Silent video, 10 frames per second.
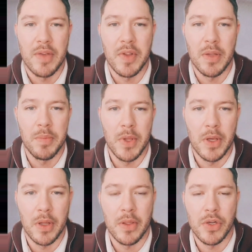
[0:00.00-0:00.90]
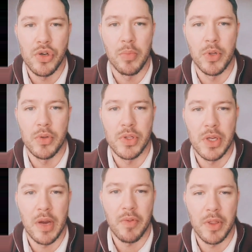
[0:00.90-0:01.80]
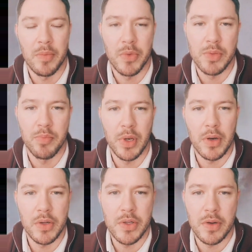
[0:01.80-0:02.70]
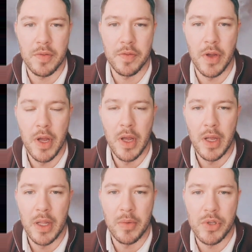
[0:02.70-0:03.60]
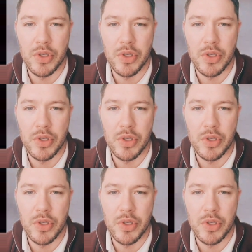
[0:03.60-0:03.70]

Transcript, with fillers: giving them the, the troubles. Everything was blocked off. They were